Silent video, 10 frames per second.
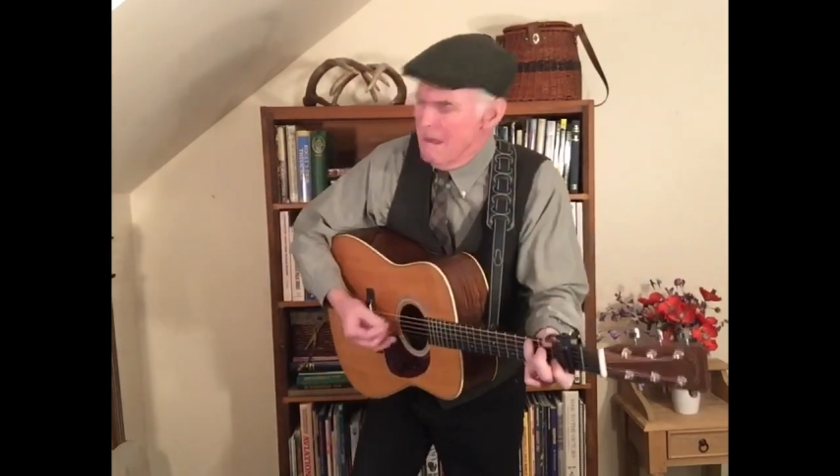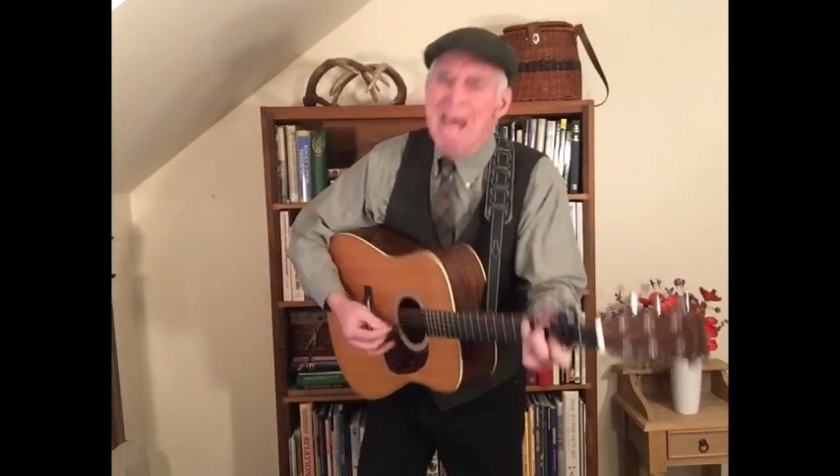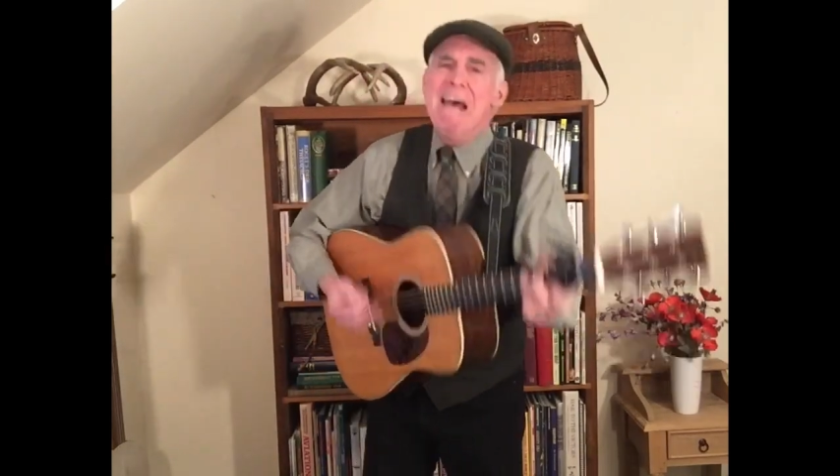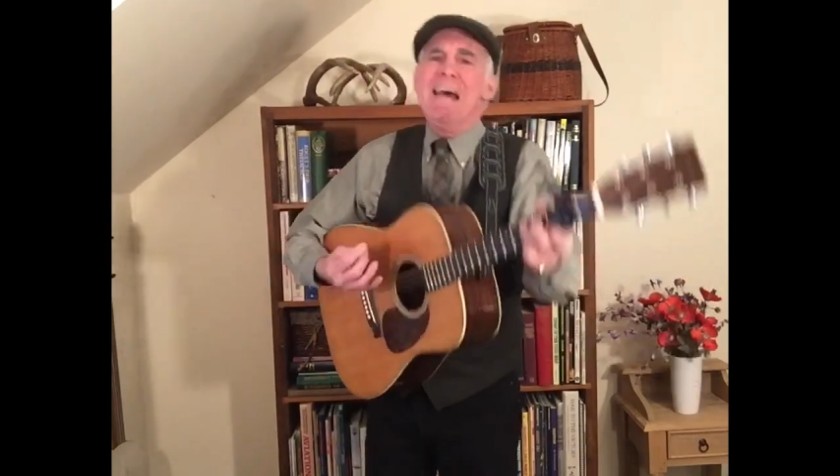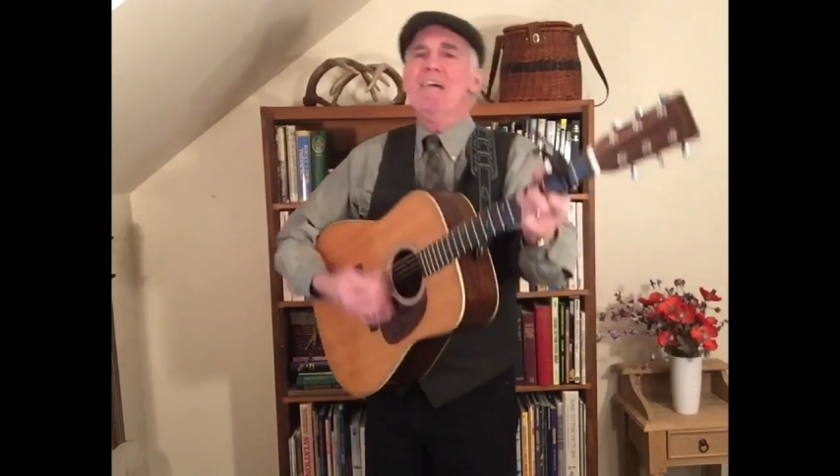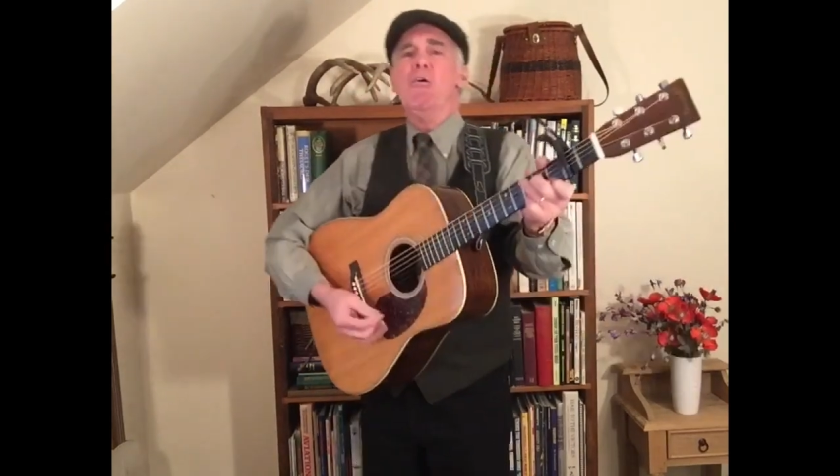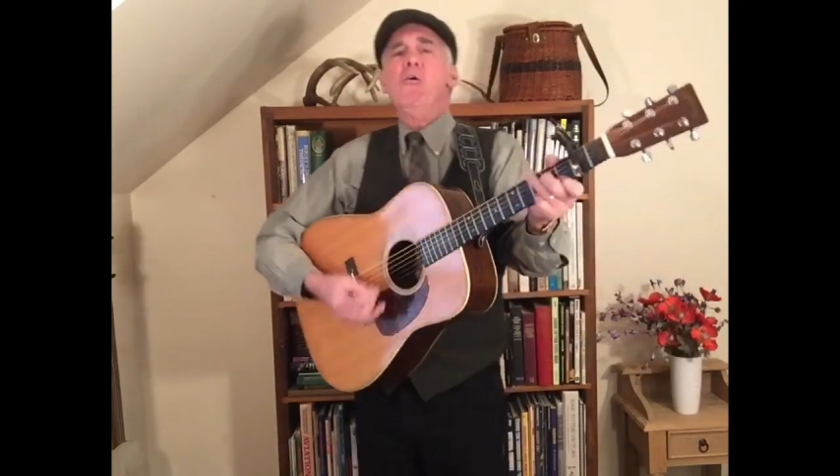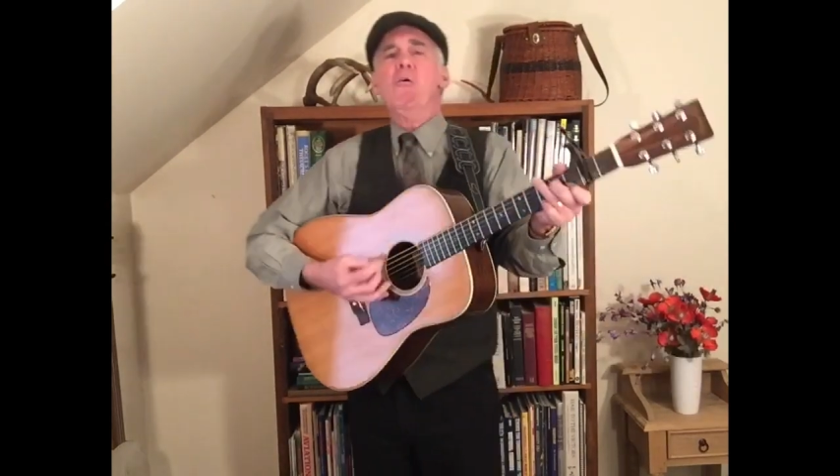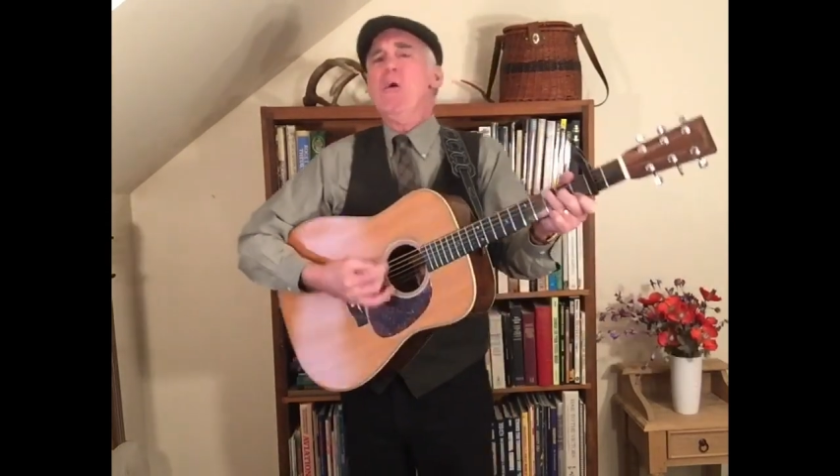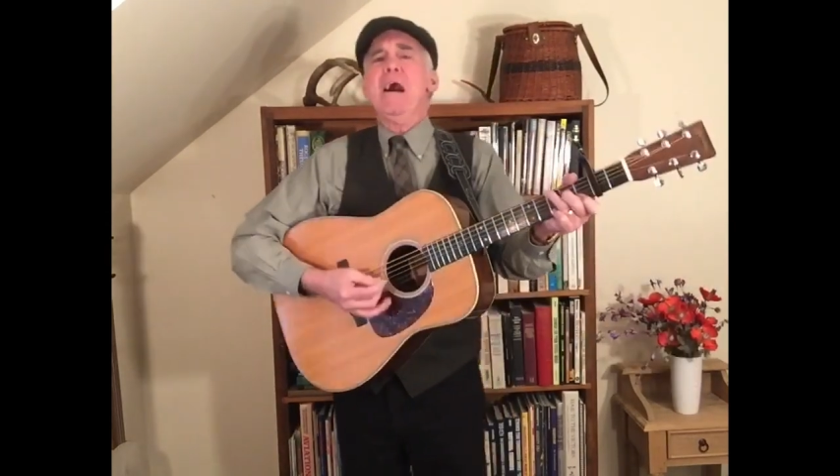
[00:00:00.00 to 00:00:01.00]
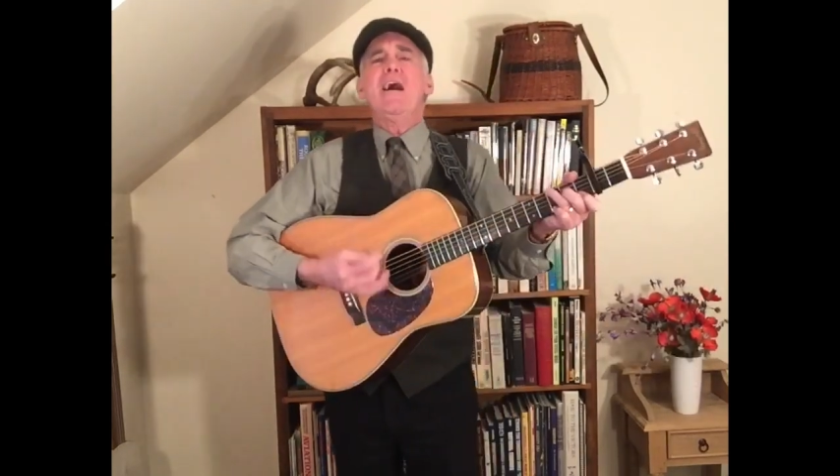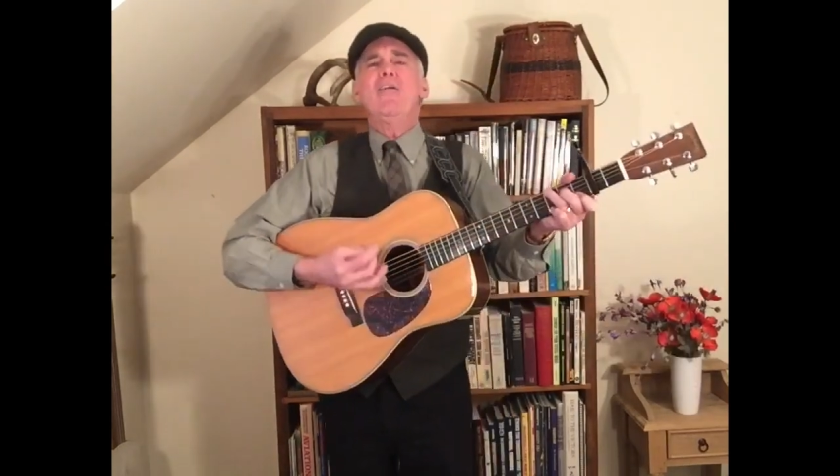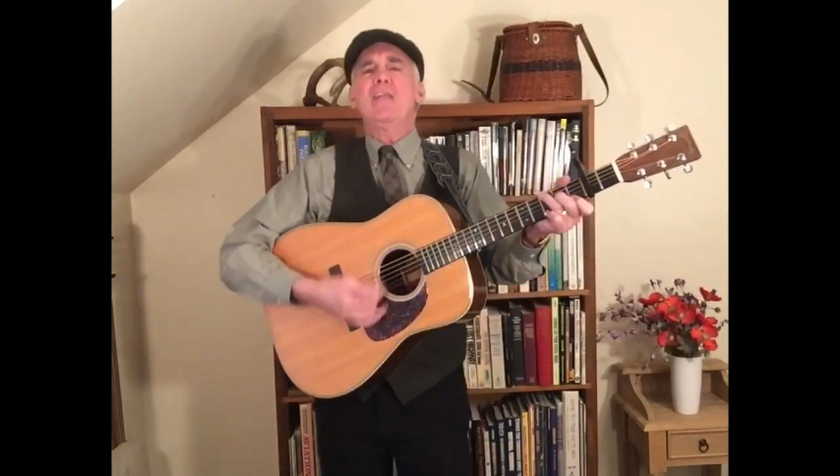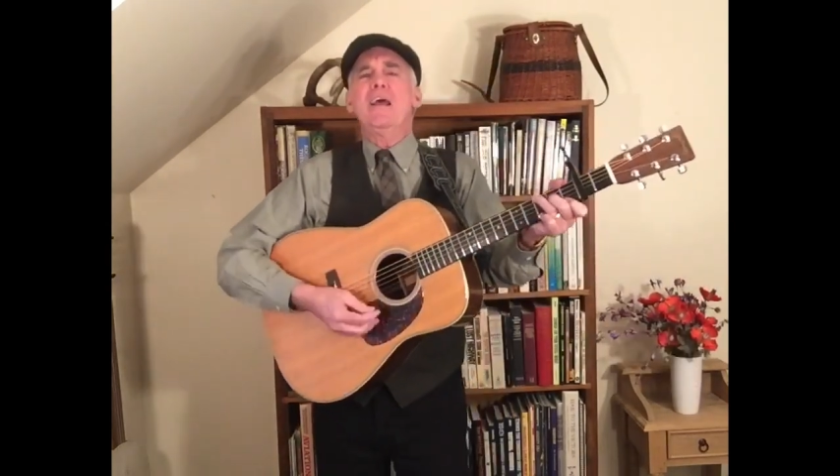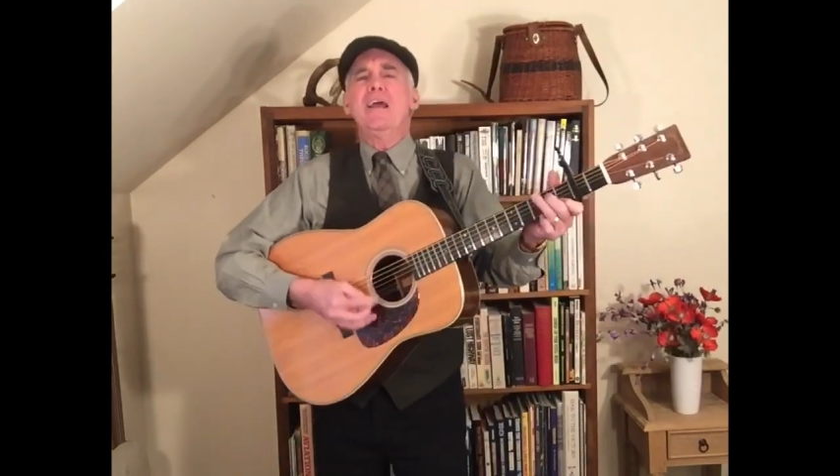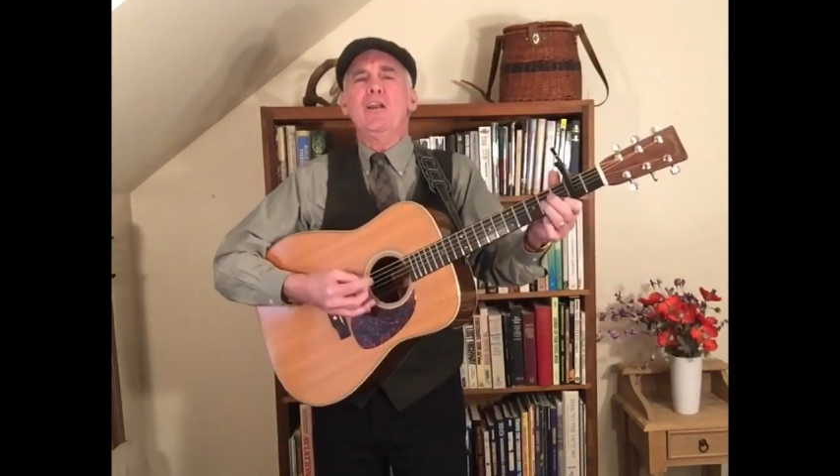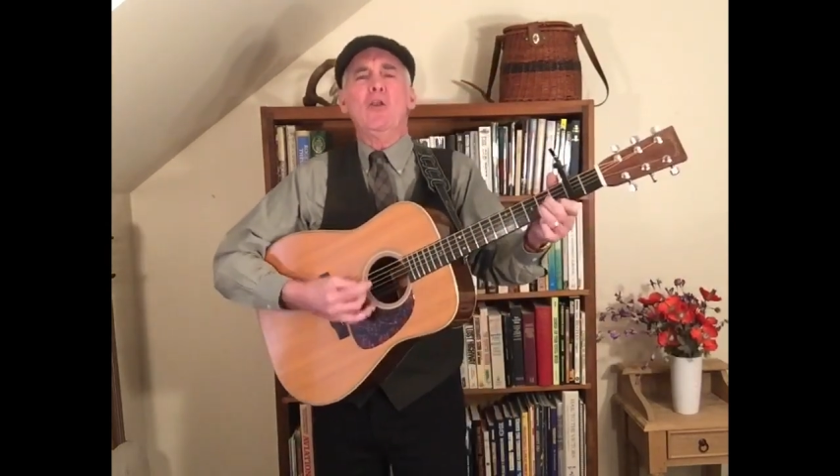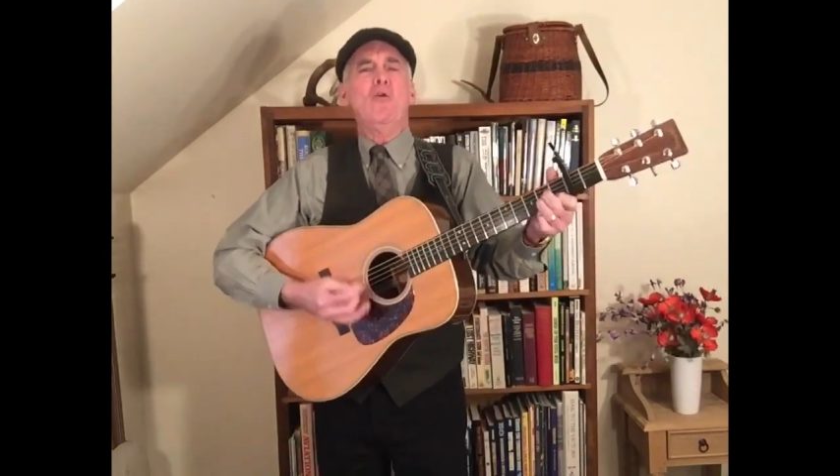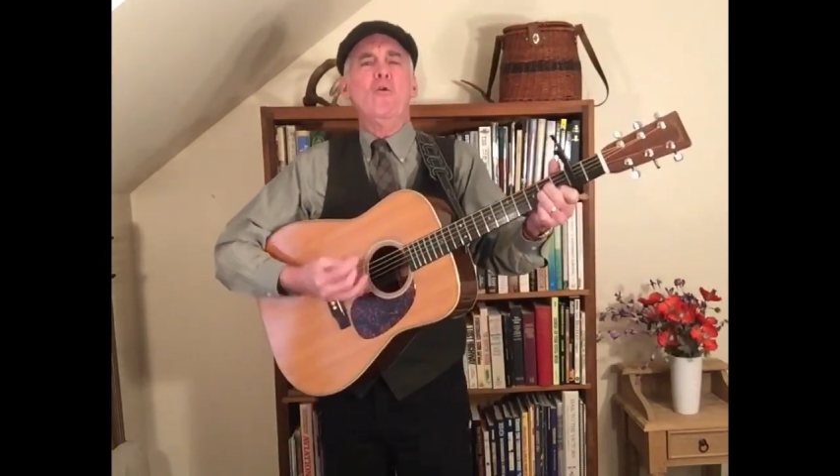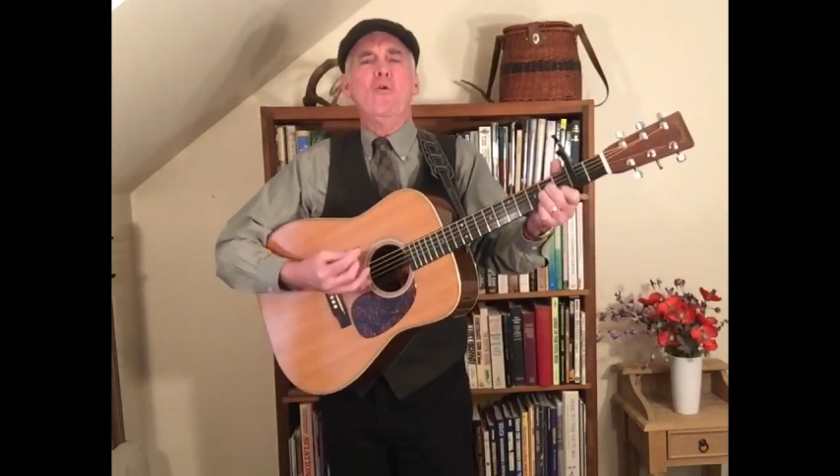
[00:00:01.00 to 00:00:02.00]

Hey ho, I'll lay low